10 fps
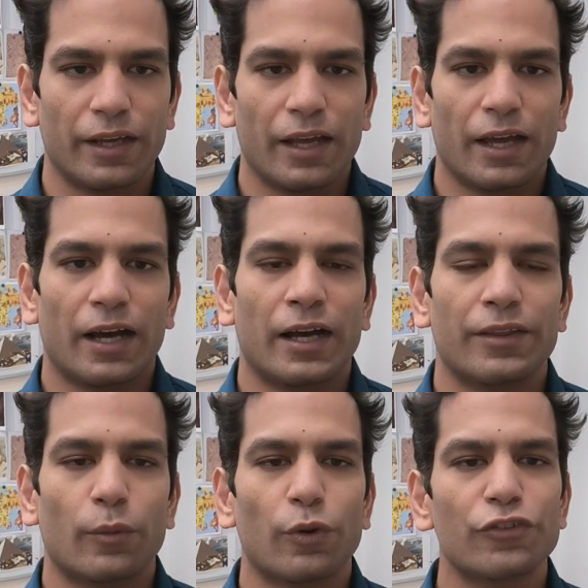that
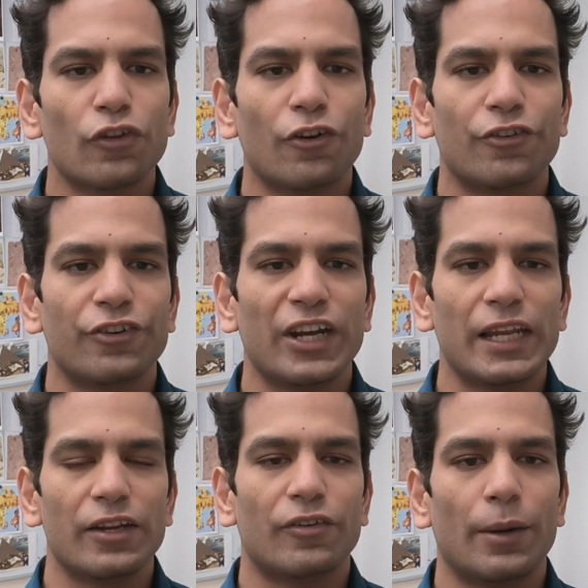was not really
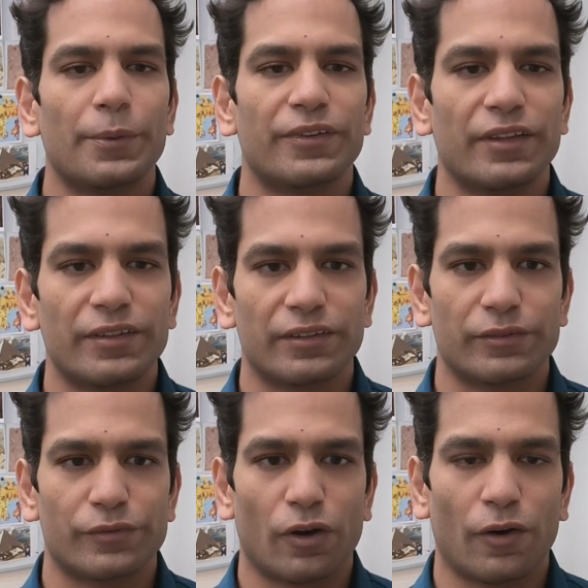representative
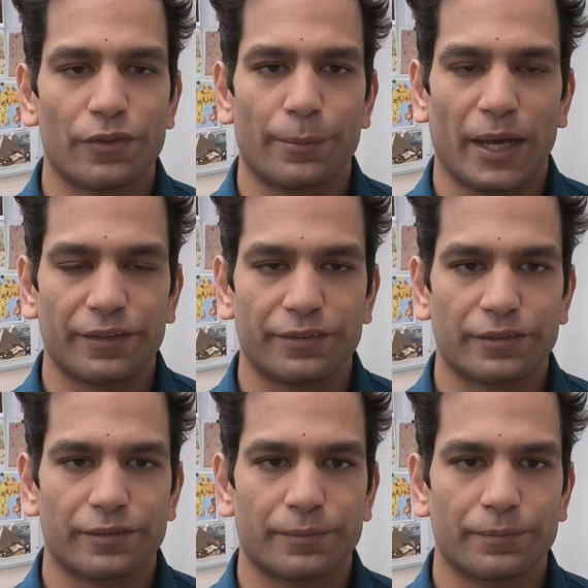of the masses.
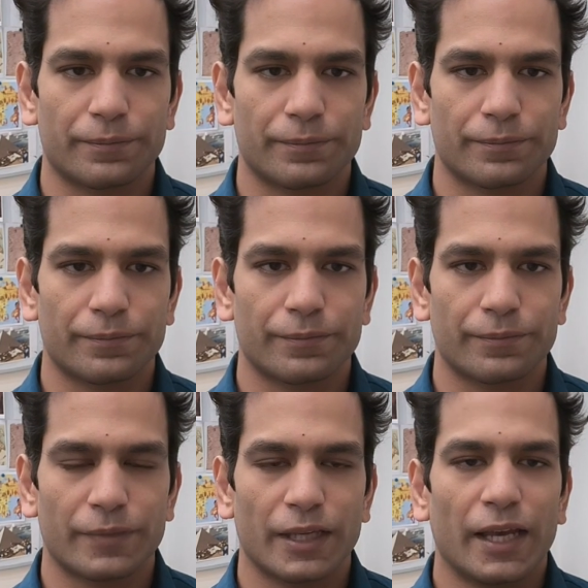
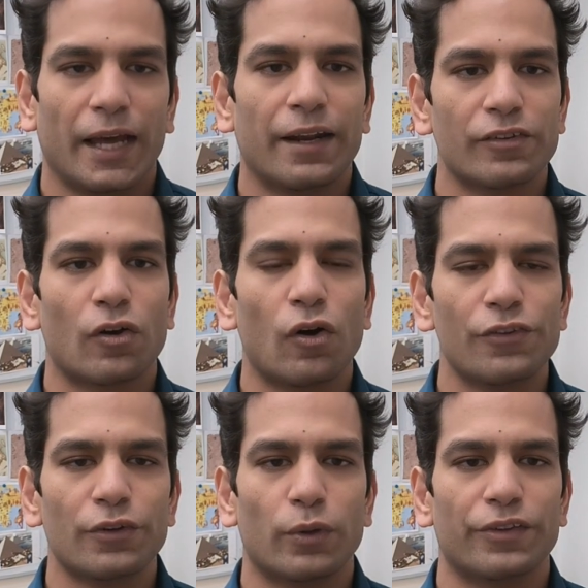And as a
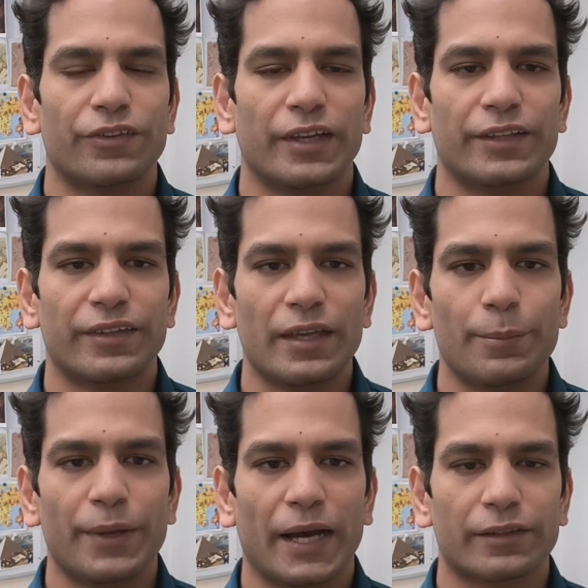consequence, its
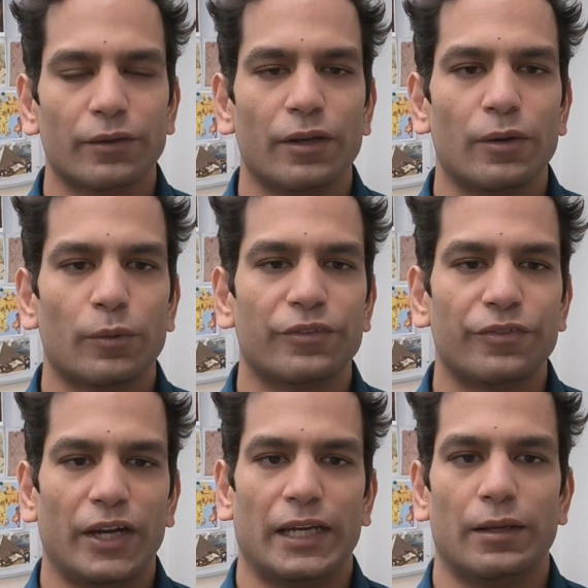impact was very
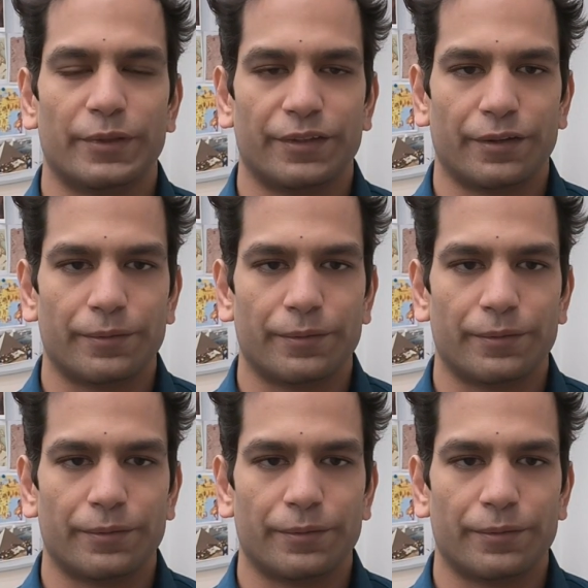limited.